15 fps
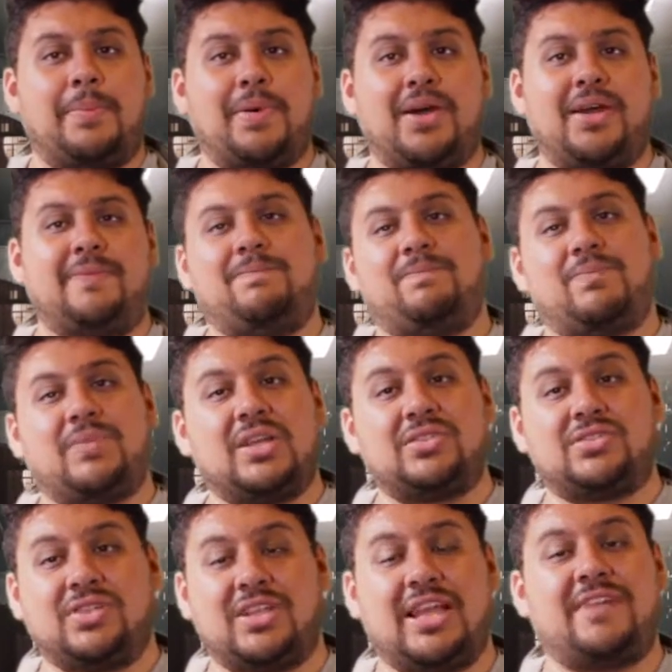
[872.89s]
But
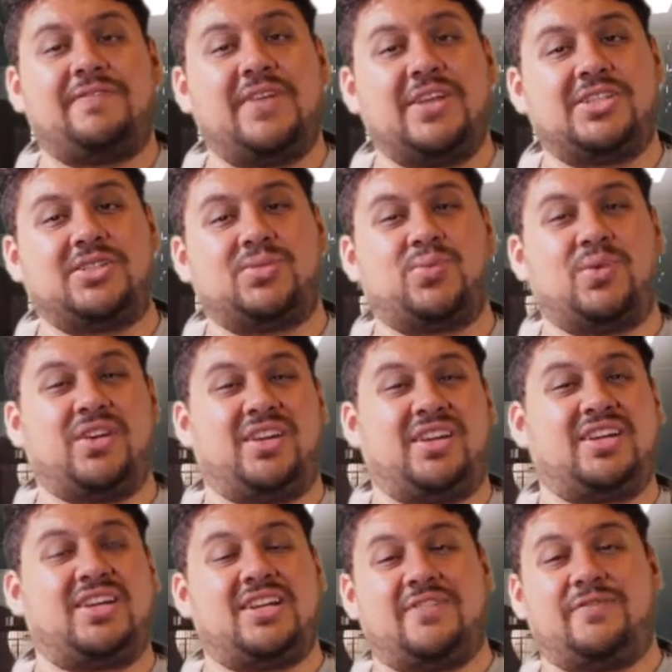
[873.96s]
there's a lot of features where
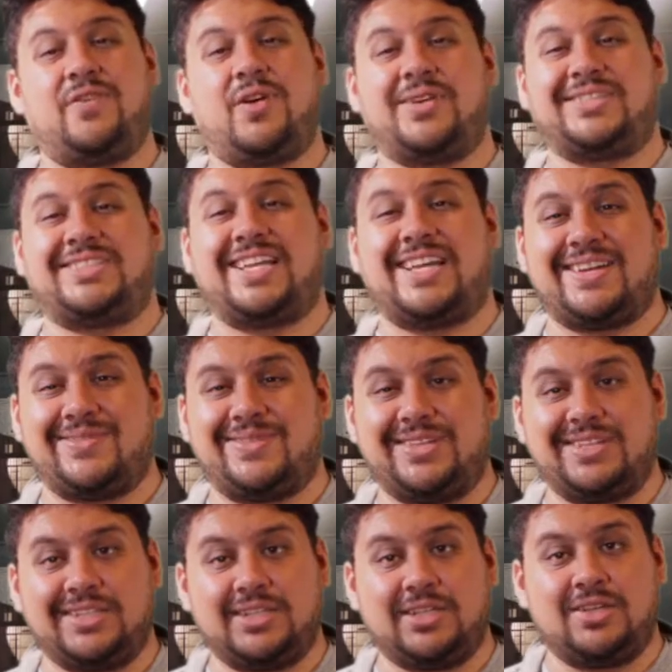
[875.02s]
it kind of falls down,
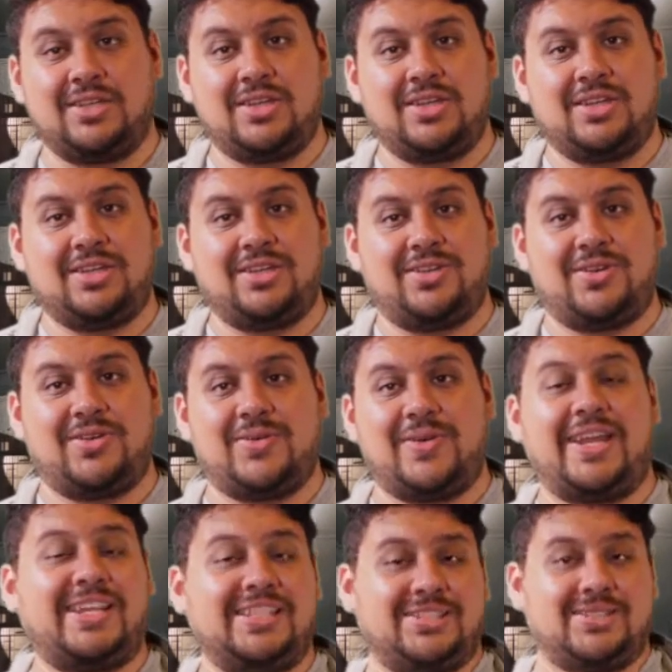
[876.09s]

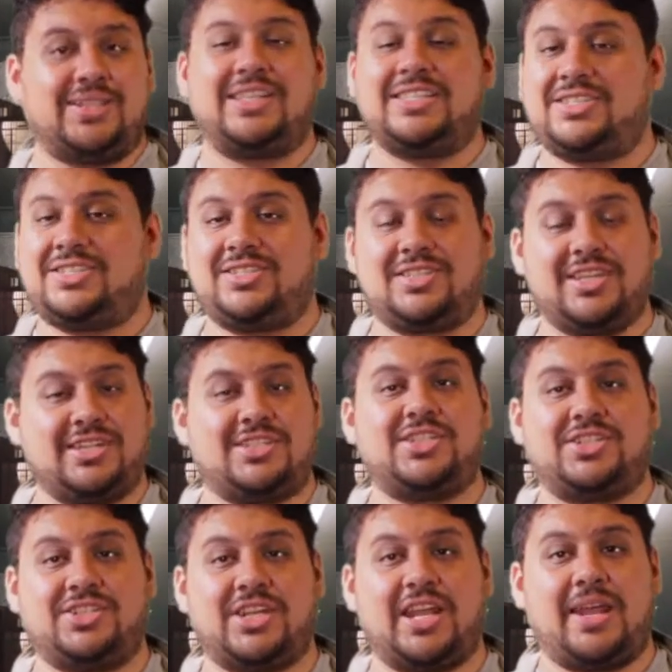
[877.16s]
and it's such
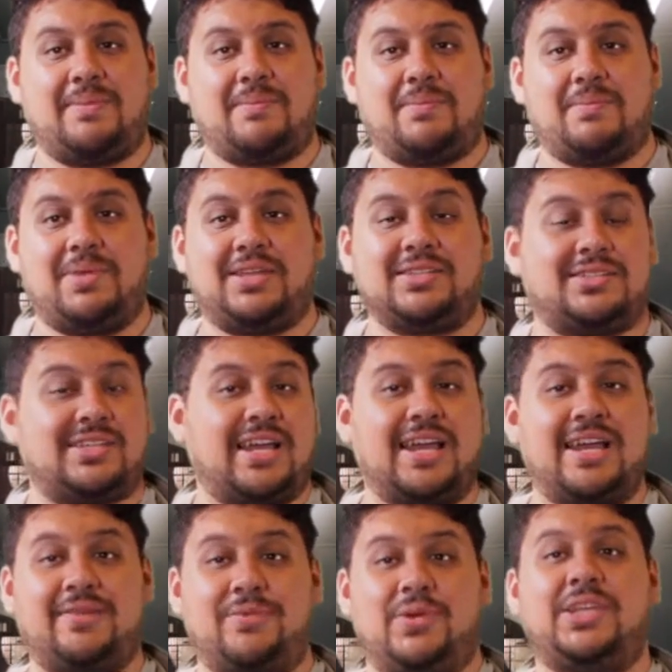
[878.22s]
a shame because
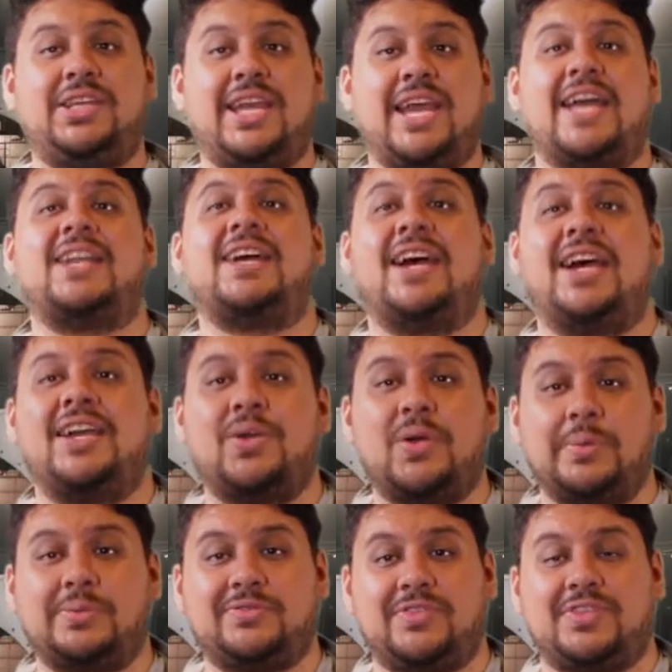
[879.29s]
I really had high
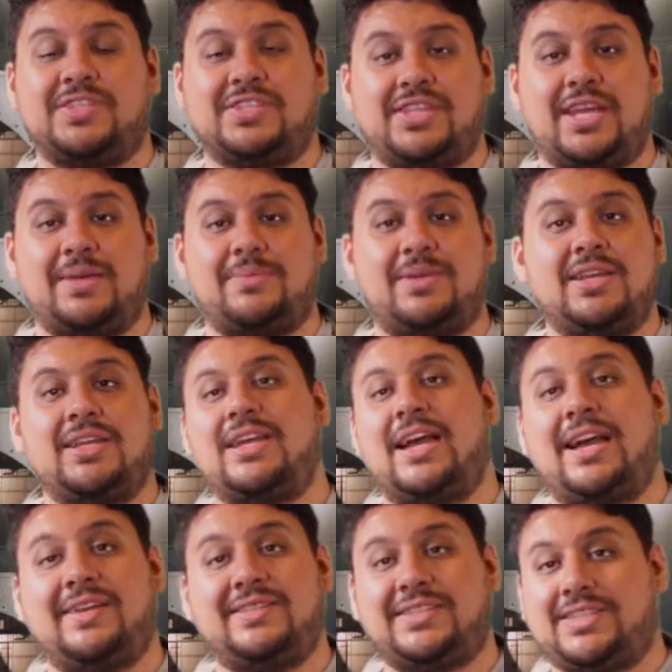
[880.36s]
hopes for this game.
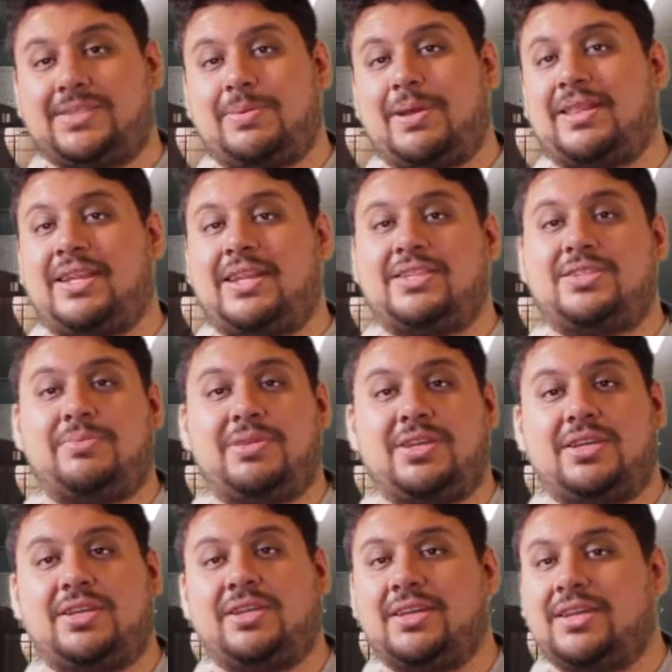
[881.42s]
I was expecting it to
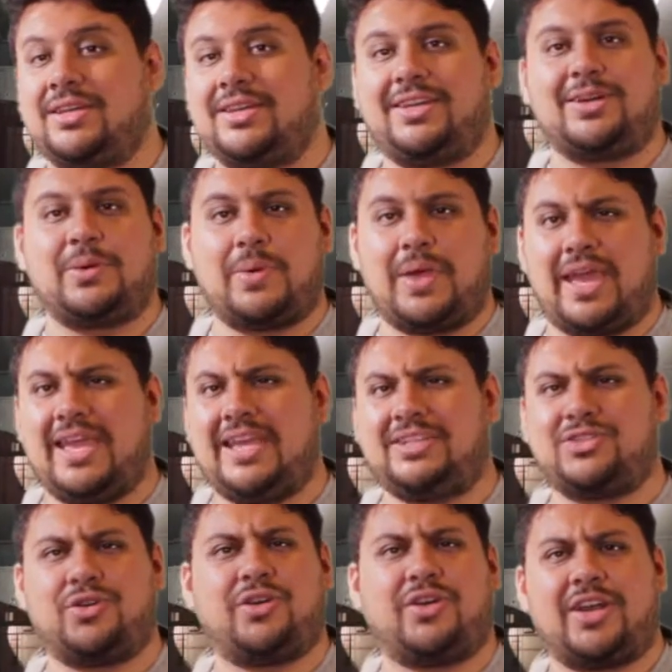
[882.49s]
be
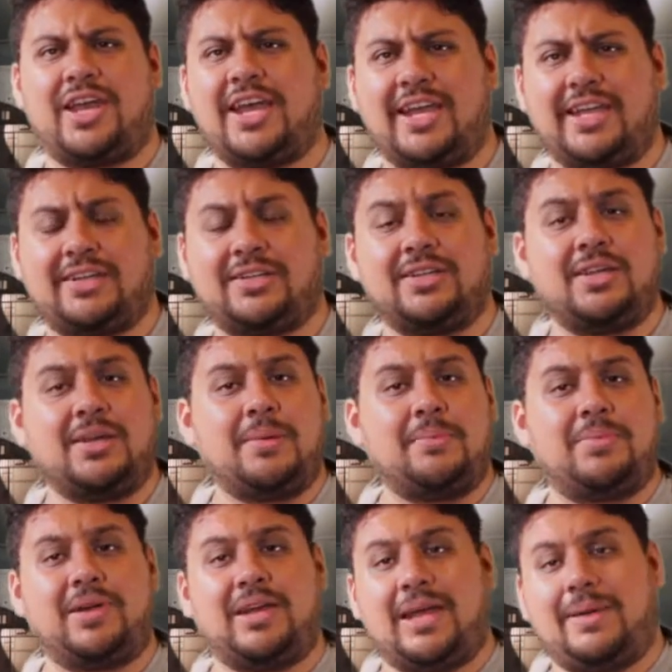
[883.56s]
8 or a 9,
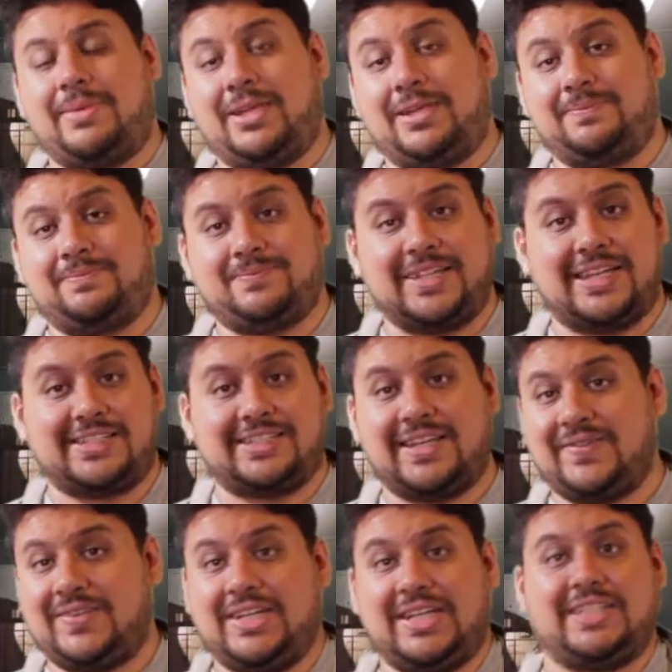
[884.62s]
but I mean at a
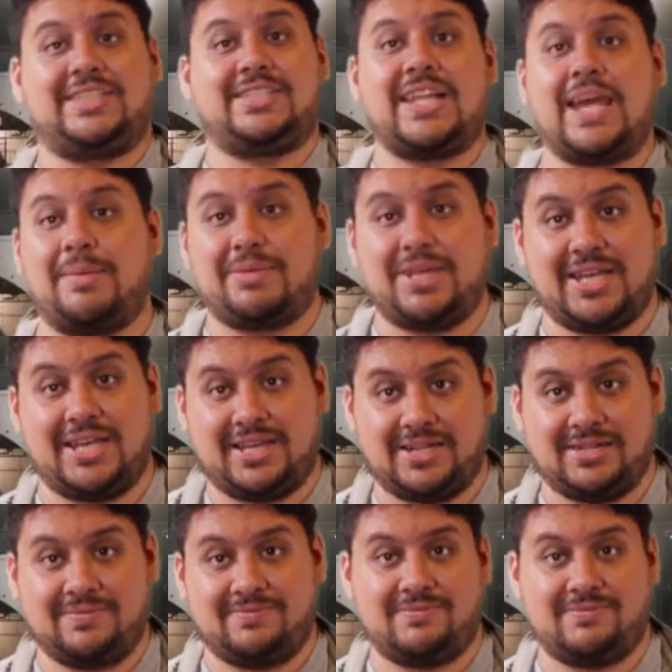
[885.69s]
7, it's not bad.